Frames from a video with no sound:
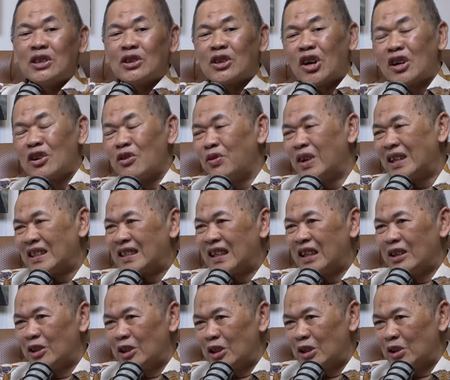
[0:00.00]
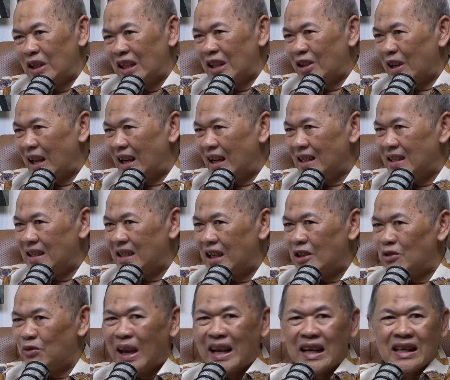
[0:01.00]
to convert CO2 into energy,
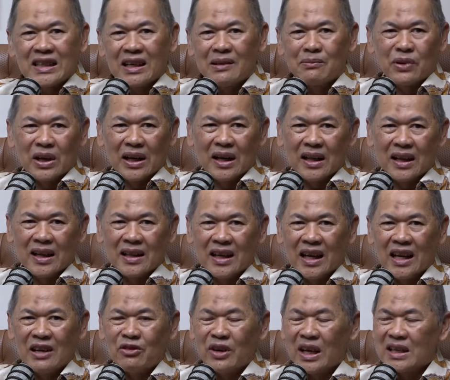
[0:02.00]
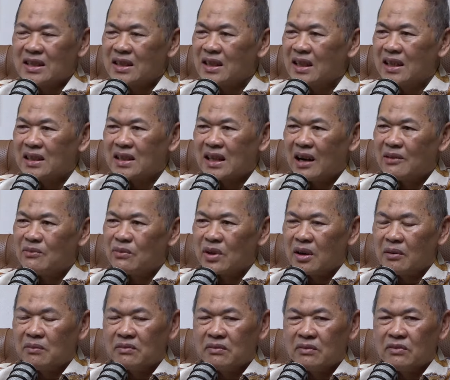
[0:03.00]
it's very simple. The invention is come
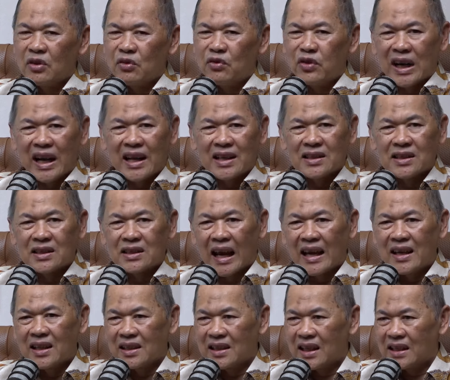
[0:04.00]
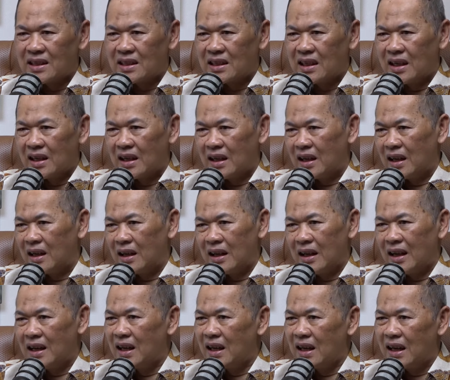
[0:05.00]
from French scientists
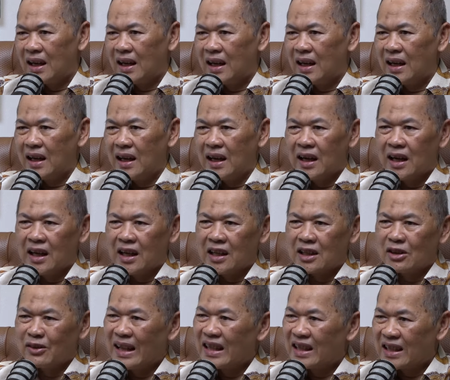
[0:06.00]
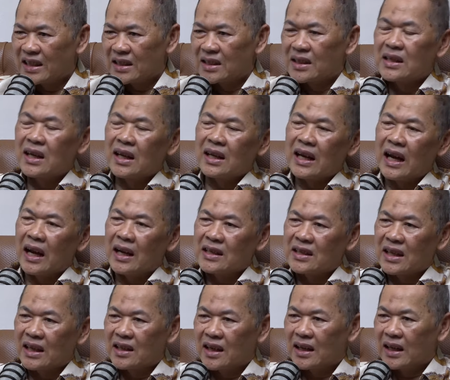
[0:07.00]
early 20th
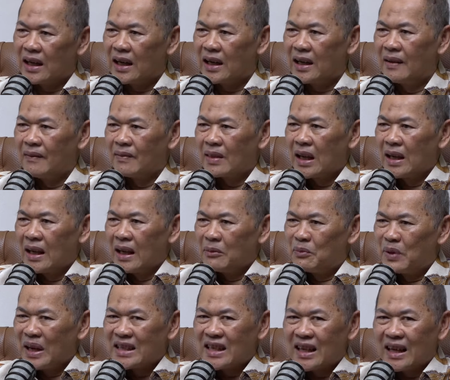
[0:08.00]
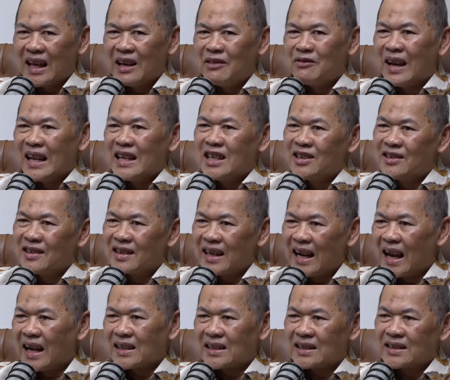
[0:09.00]
century. Basically, when you
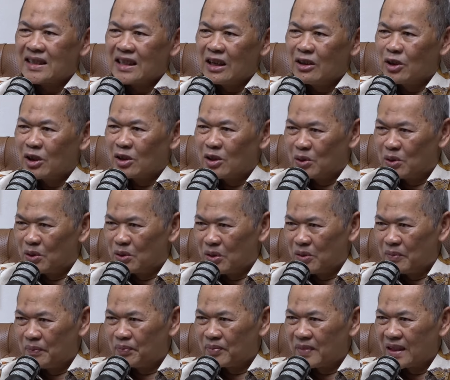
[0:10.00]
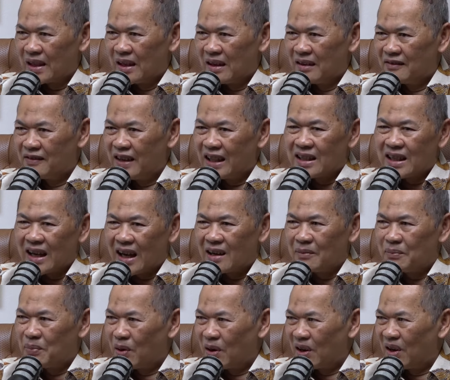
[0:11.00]
react CO2 with
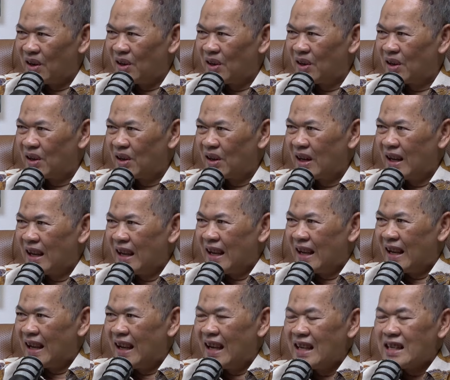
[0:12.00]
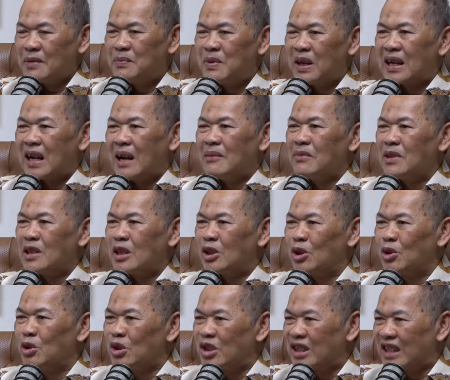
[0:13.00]
carbon, it's become
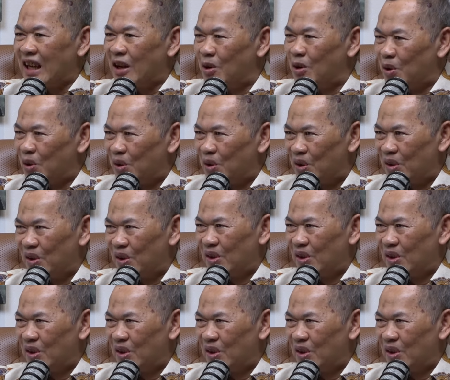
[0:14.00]
2CO.